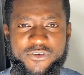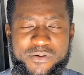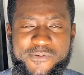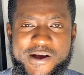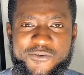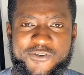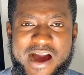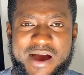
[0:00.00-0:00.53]
come
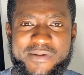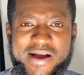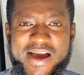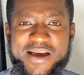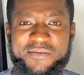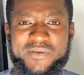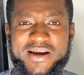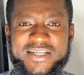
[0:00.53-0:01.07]
my kwa ba
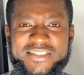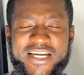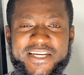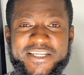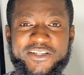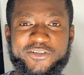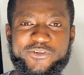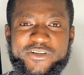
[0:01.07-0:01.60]
emra
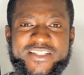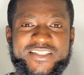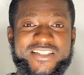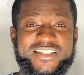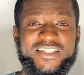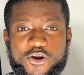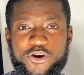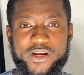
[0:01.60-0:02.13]
shiny
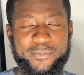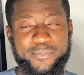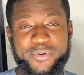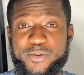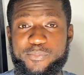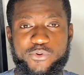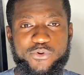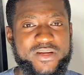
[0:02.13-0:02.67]
crisis on
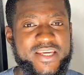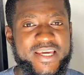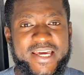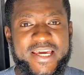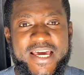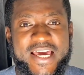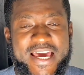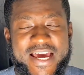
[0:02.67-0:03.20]
people
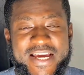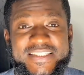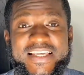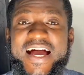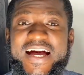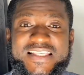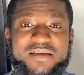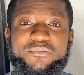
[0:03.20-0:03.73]
there and
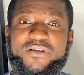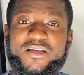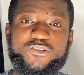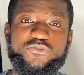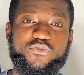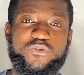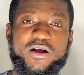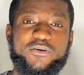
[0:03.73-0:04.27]
yet as I mean
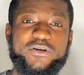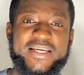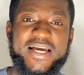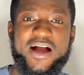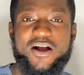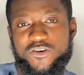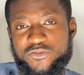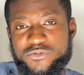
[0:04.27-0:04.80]
to our
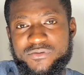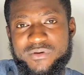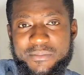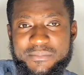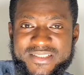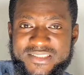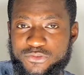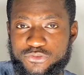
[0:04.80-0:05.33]
ya obi ba
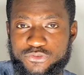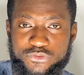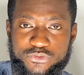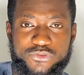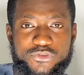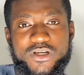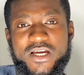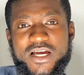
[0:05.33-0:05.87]
beto
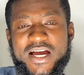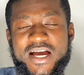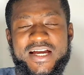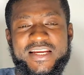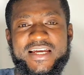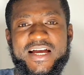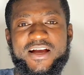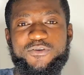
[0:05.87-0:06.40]
to
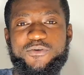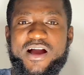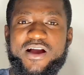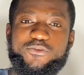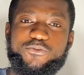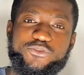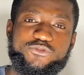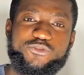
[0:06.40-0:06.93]
and
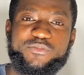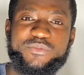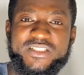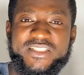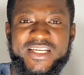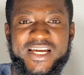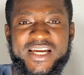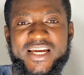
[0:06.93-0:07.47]
wa wouldn't be
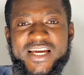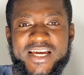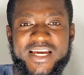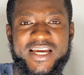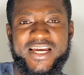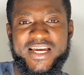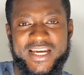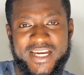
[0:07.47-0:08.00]
ye
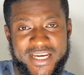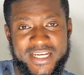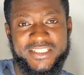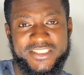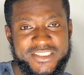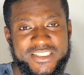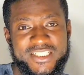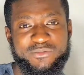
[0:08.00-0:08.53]

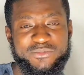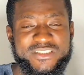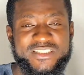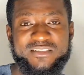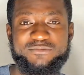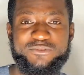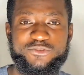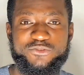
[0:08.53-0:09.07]
a shame would
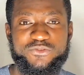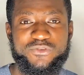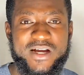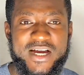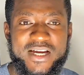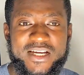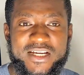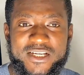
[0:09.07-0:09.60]
give you
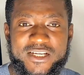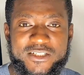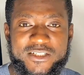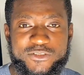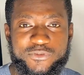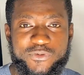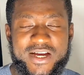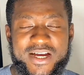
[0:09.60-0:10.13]
swa
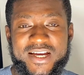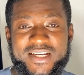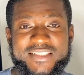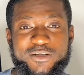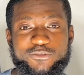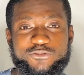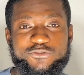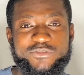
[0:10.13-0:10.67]
no
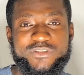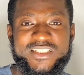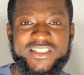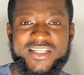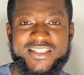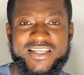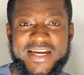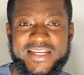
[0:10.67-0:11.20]
cut out 2
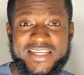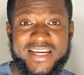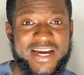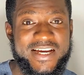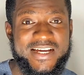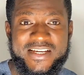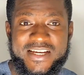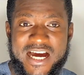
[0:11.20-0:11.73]
years are
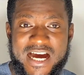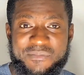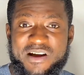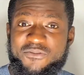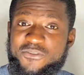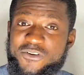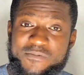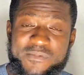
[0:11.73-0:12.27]
there. A
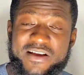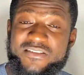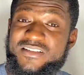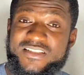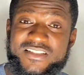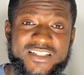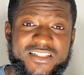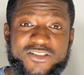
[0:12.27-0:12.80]
month for
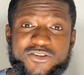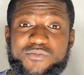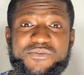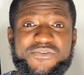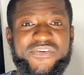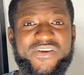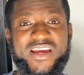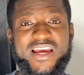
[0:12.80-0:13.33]
emergencies, your
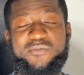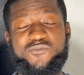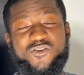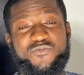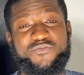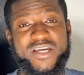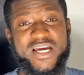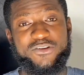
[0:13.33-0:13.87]
monkey and
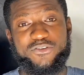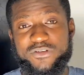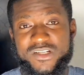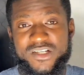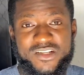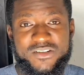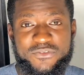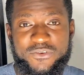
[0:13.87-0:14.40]
will be a low
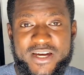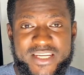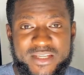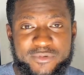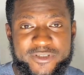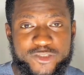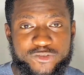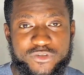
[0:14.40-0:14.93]
grief for
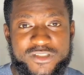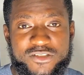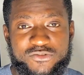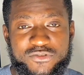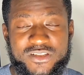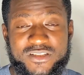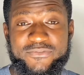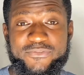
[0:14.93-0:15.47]
anybody
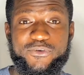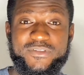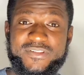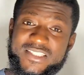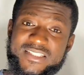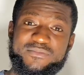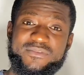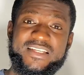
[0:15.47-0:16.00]
2024.
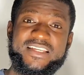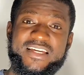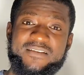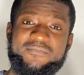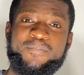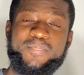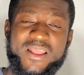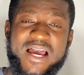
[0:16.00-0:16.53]
Team
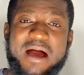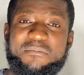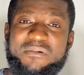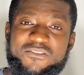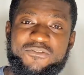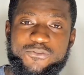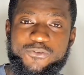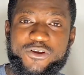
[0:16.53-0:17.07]
Nadia, a
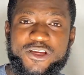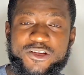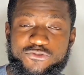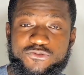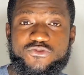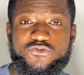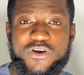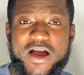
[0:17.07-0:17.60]
month for a
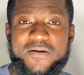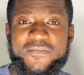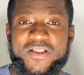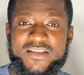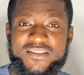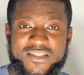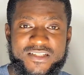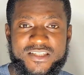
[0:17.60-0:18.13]
good swa,
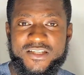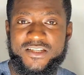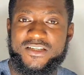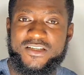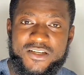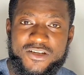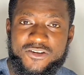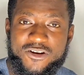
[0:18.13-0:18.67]
that's a
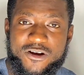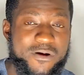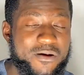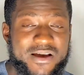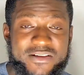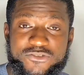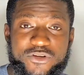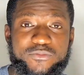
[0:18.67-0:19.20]

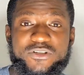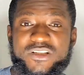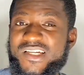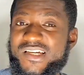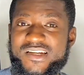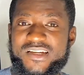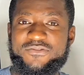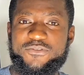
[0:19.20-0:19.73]
one is a moon
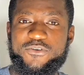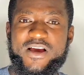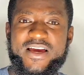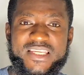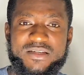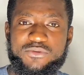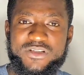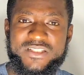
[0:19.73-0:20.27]
grief for
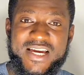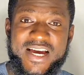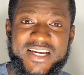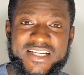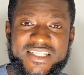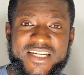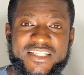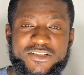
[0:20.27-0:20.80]
anybody.
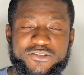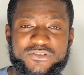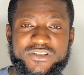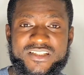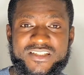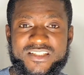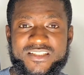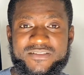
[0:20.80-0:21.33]
Hi, shiny
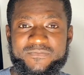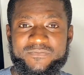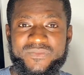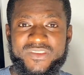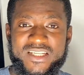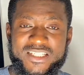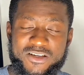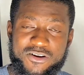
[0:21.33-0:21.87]
crisis.
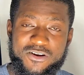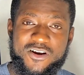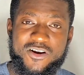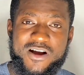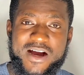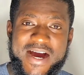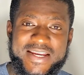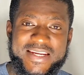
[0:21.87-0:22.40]
Your
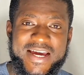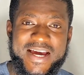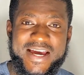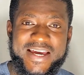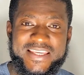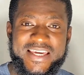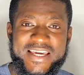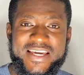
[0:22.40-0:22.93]
ho Anna
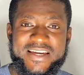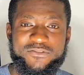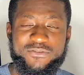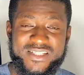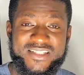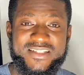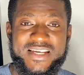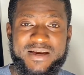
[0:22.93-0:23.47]
a
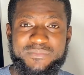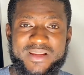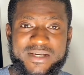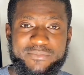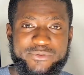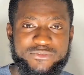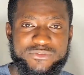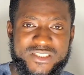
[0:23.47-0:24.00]
Rashida
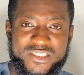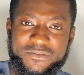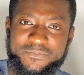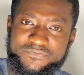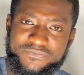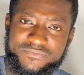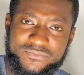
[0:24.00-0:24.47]
Black Beauty.